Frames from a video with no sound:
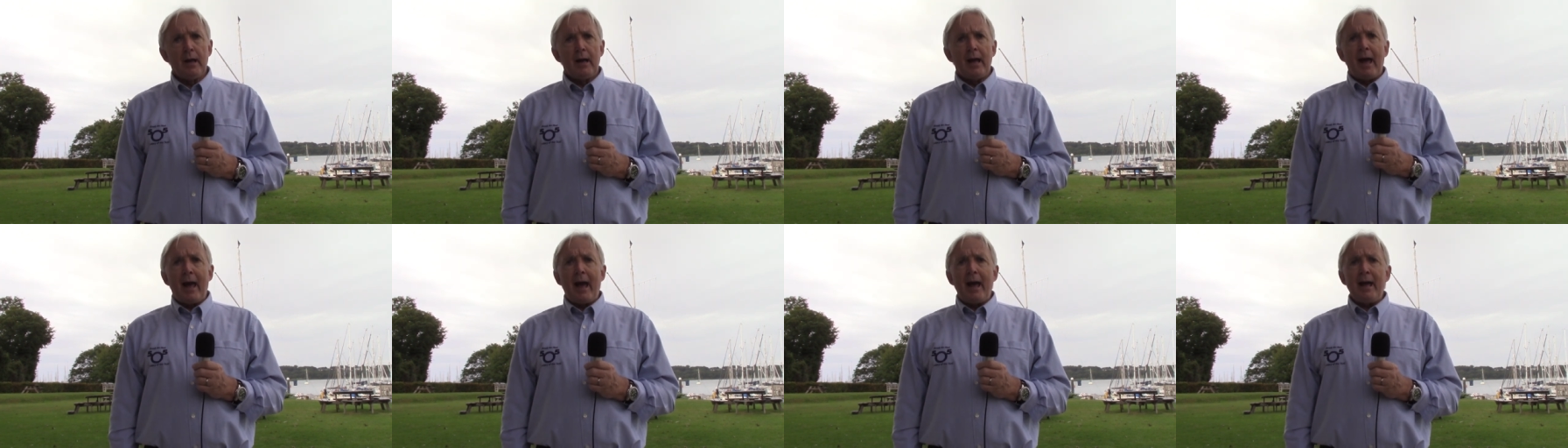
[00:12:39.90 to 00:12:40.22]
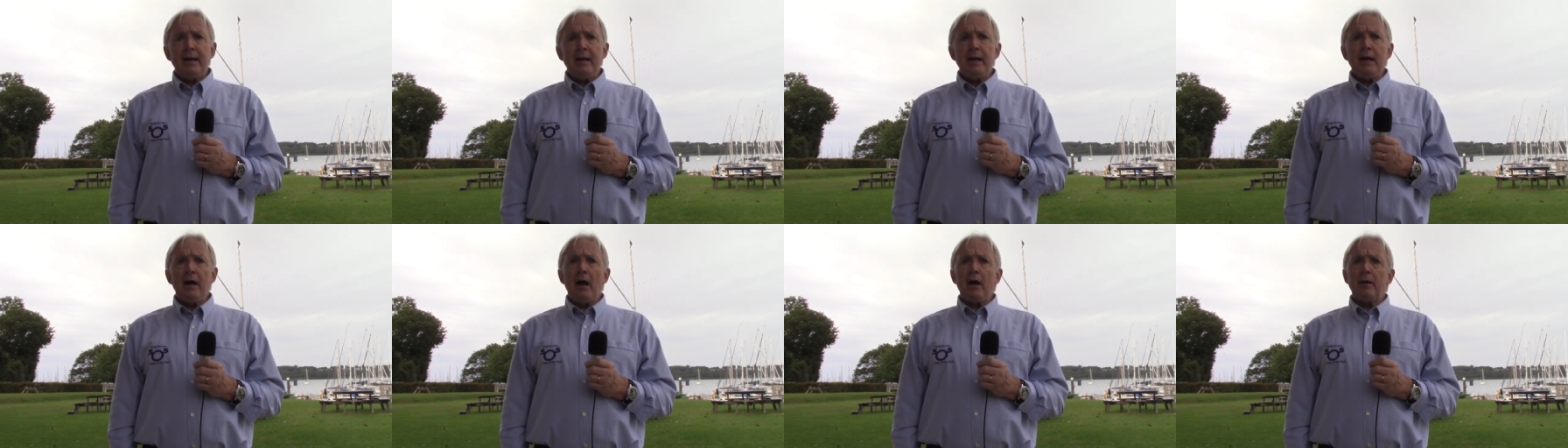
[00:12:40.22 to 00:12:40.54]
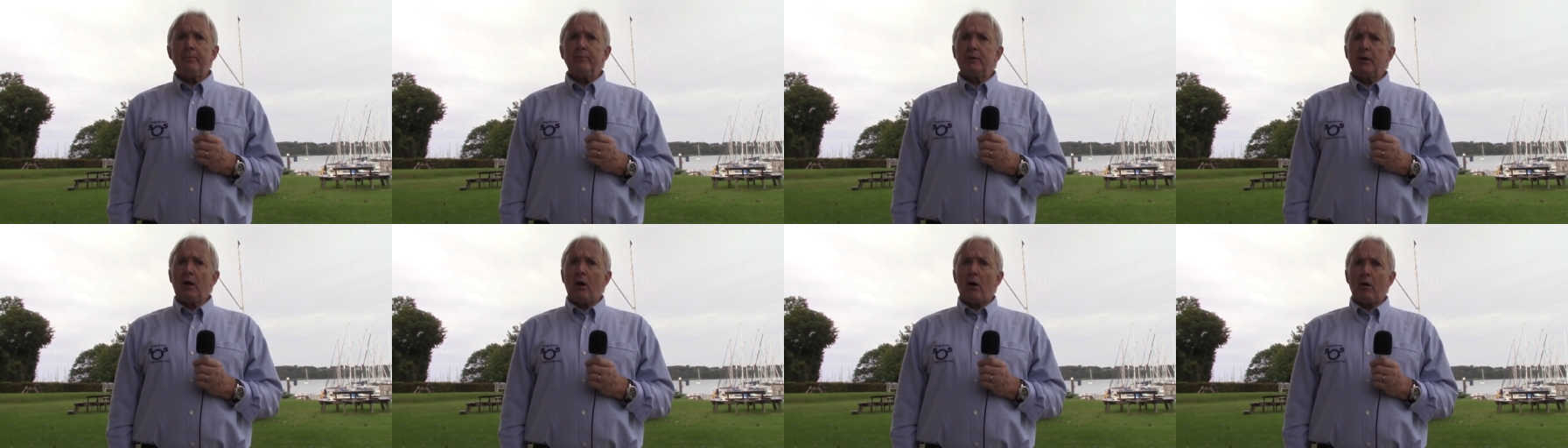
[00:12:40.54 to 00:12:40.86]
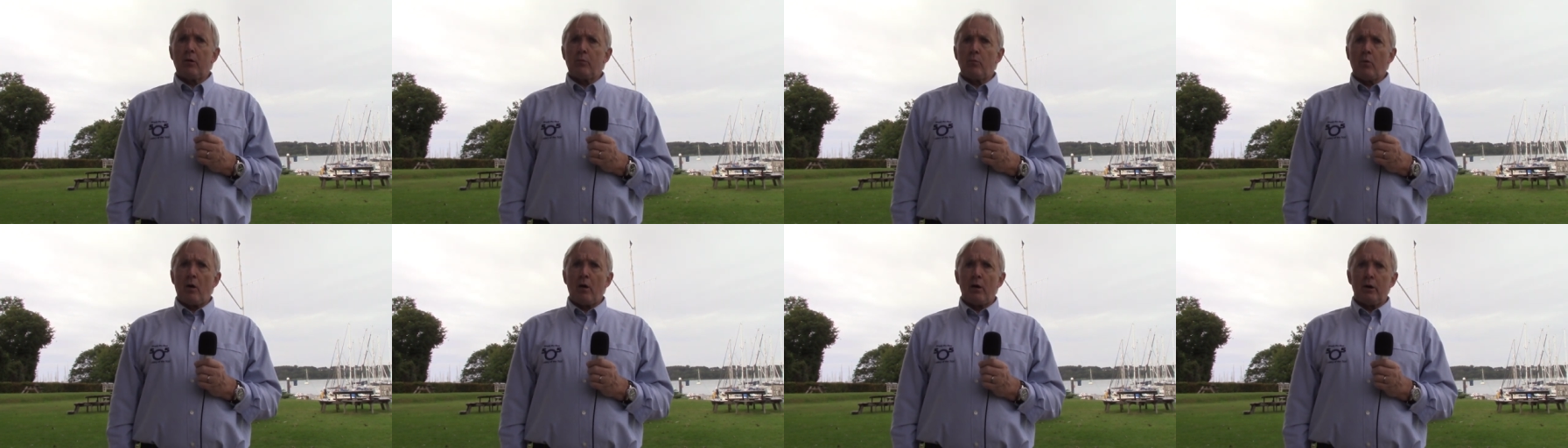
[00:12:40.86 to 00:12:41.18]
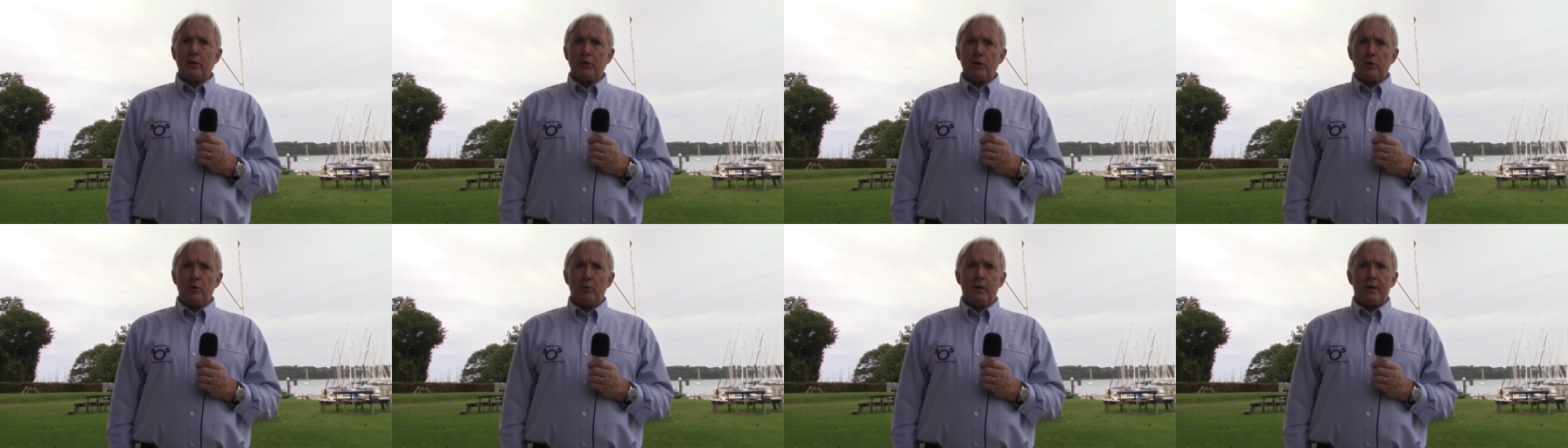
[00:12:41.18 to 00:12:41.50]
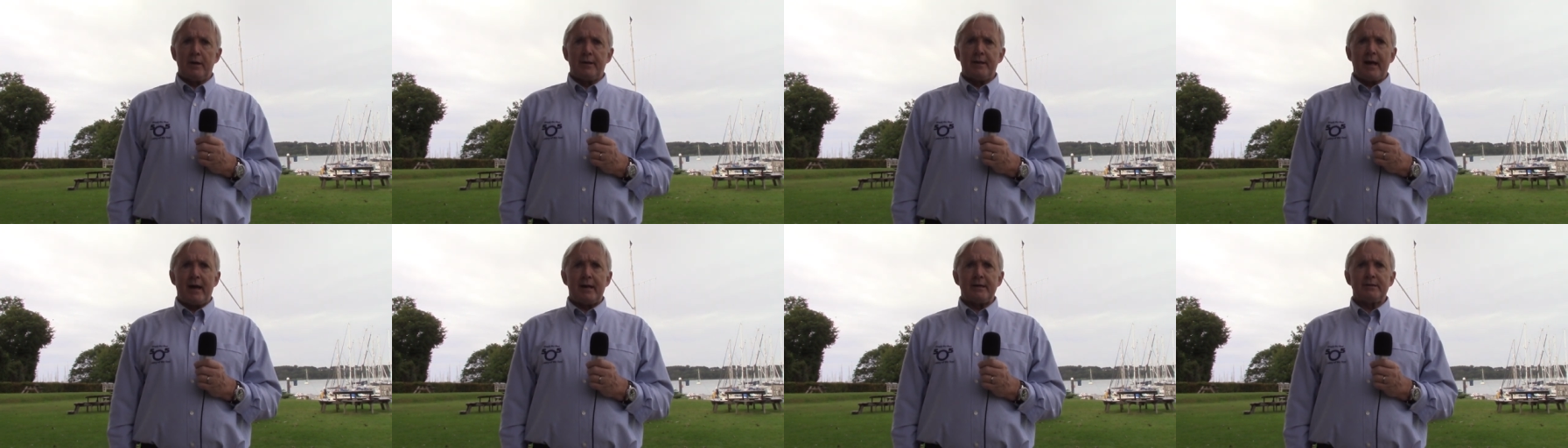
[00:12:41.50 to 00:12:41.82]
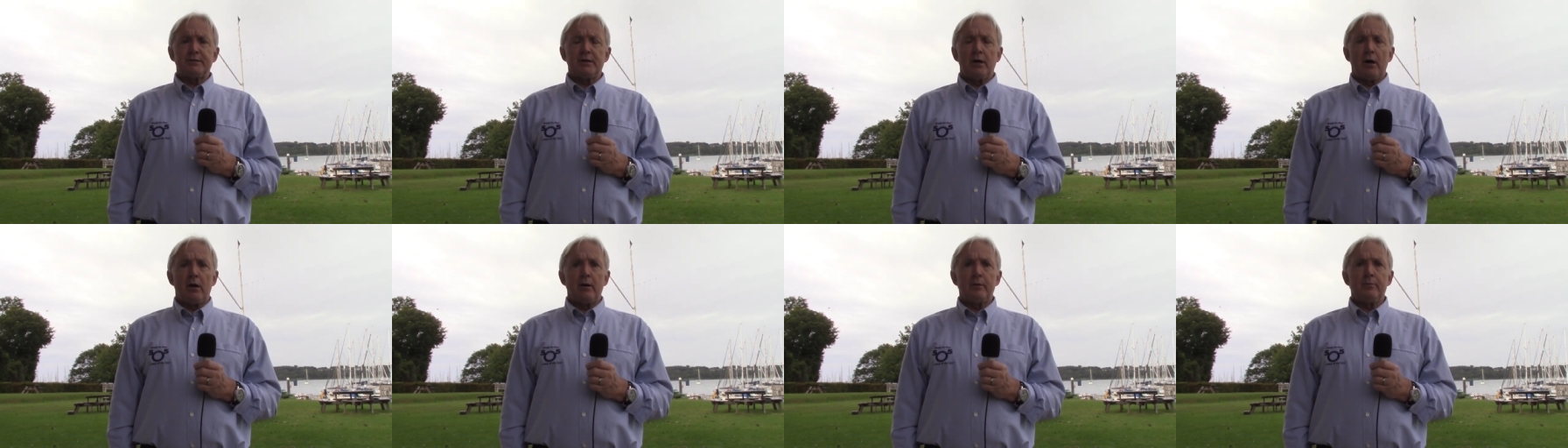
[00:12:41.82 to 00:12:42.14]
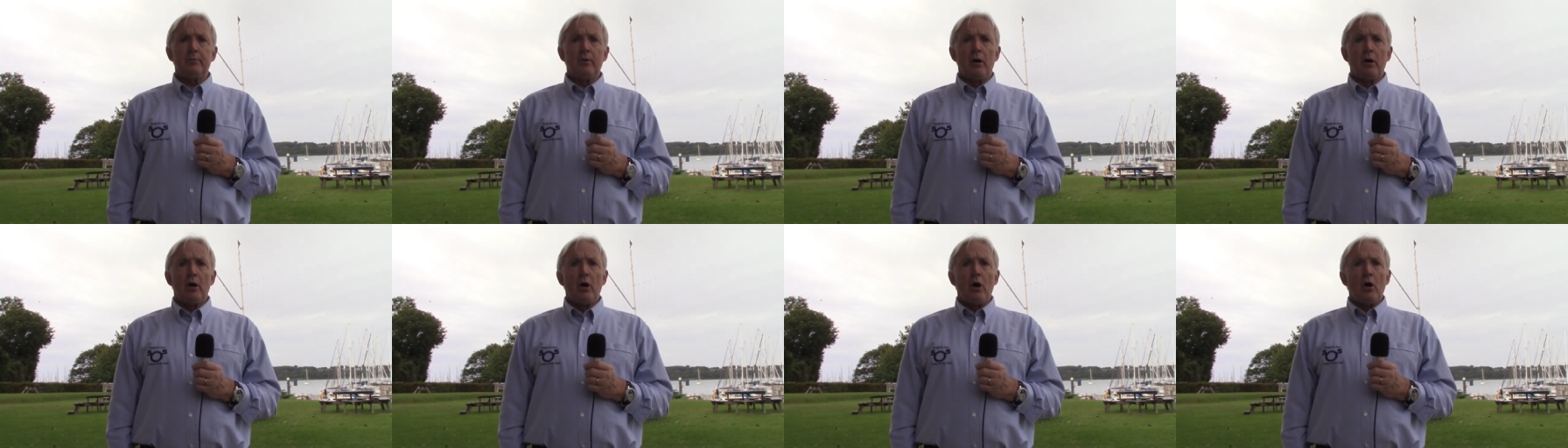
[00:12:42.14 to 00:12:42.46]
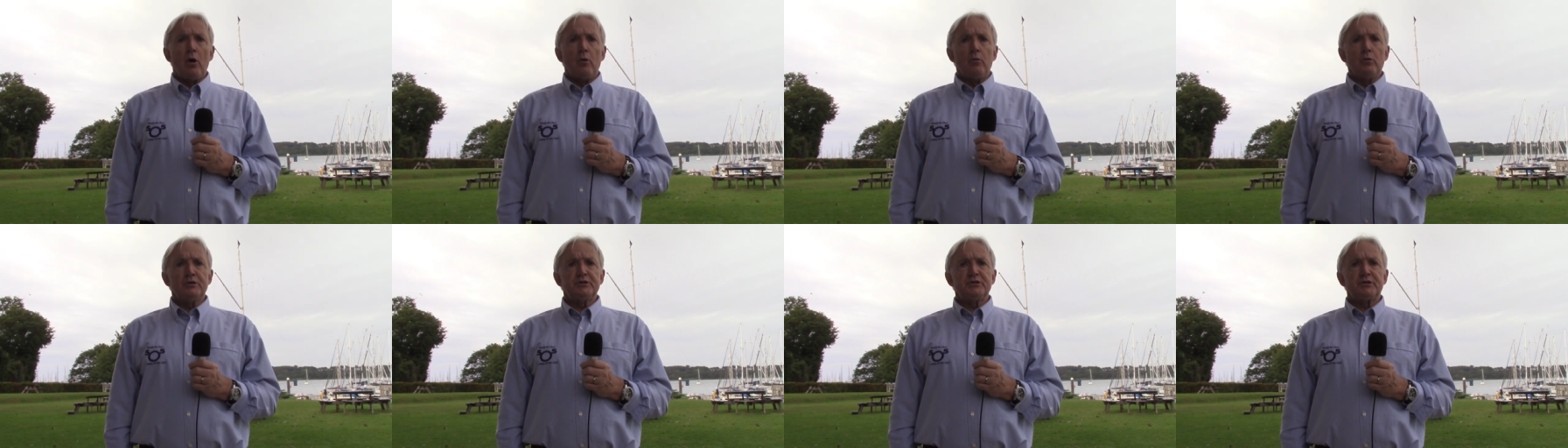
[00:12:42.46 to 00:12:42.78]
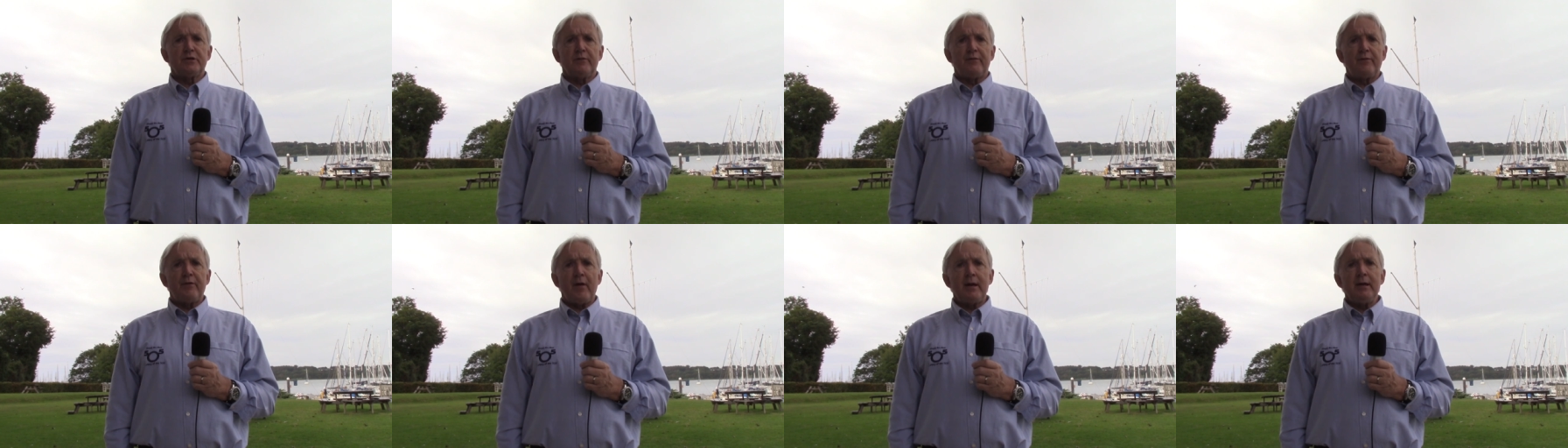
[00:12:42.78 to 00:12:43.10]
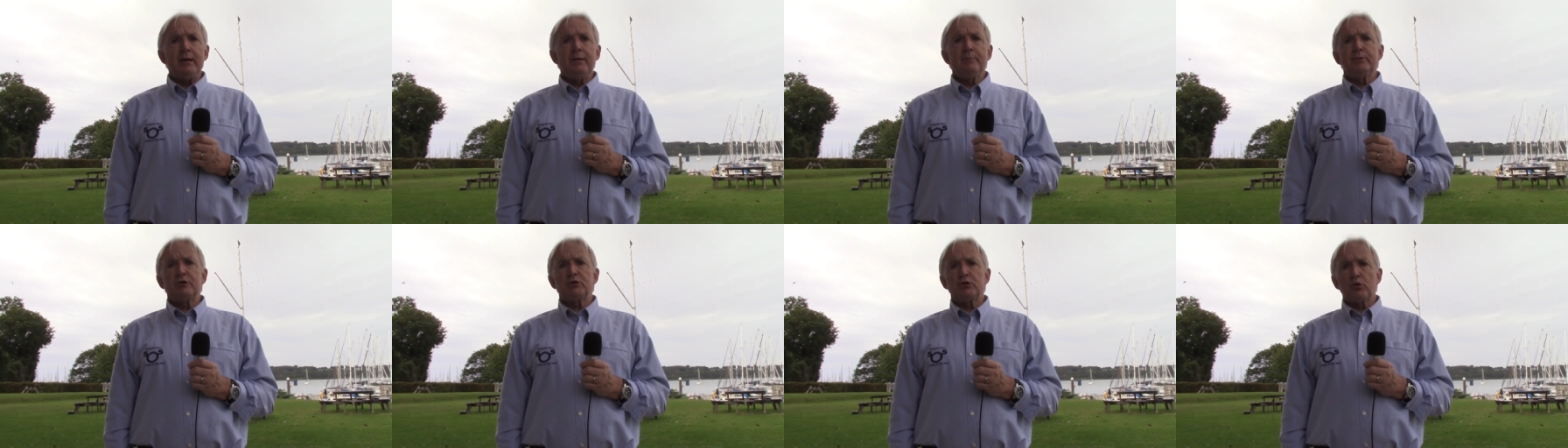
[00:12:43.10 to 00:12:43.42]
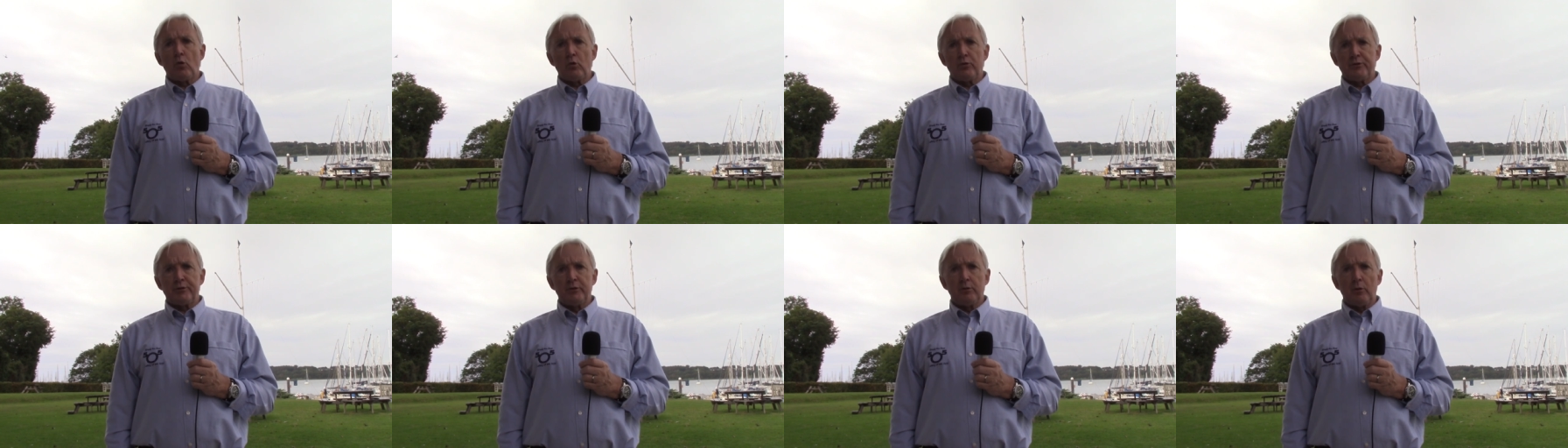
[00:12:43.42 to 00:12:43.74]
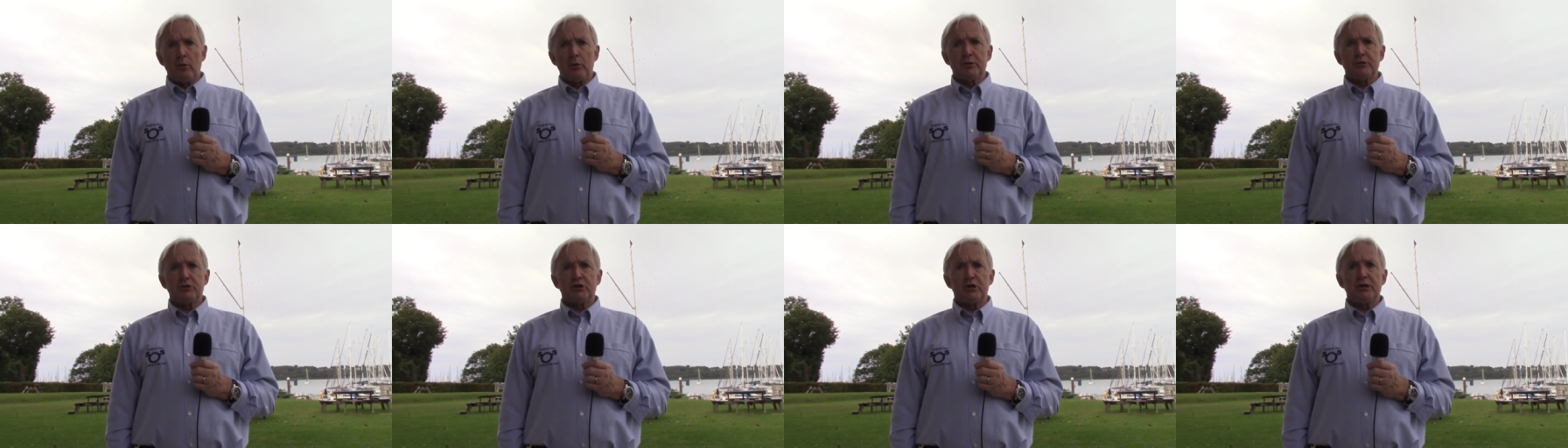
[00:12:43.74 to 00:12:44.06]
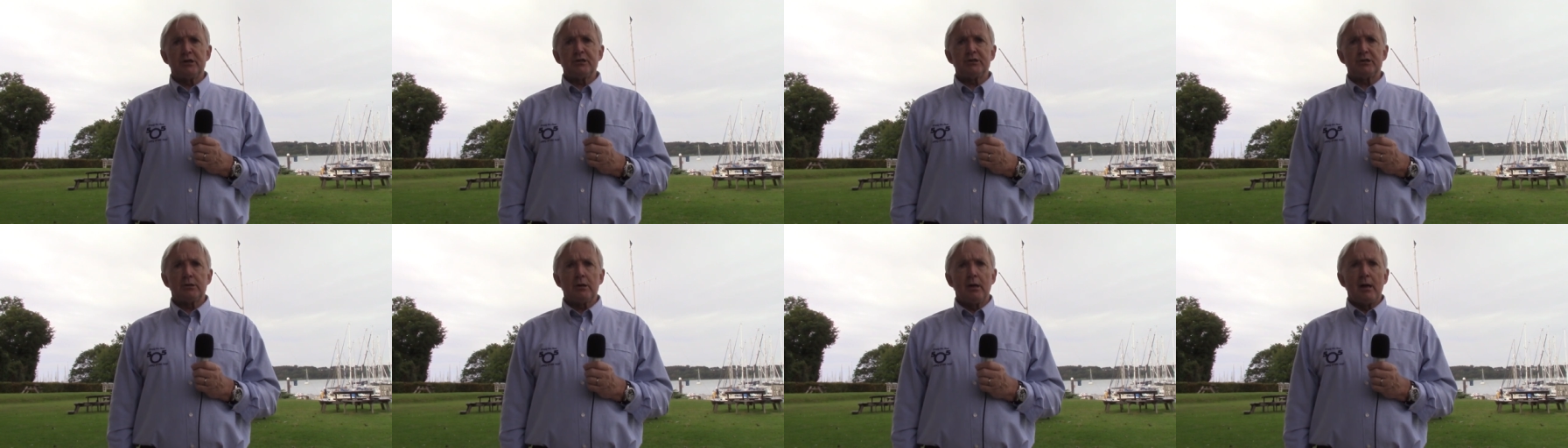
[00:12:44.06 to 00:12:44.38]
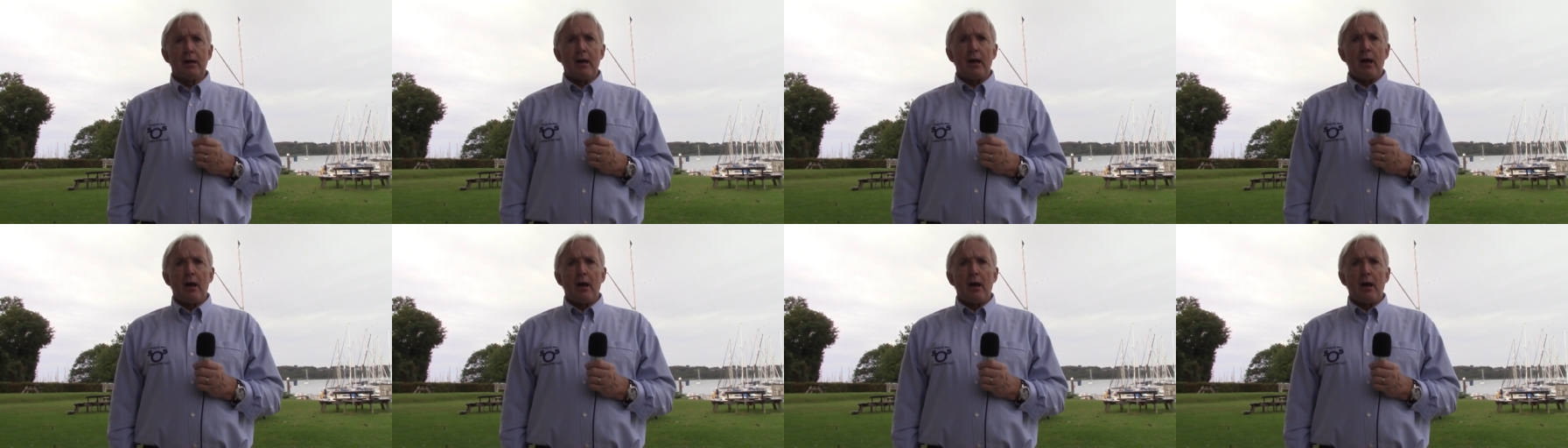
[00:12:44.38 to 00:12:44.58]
Heading up the IYRU at that time was the famous ornithologist,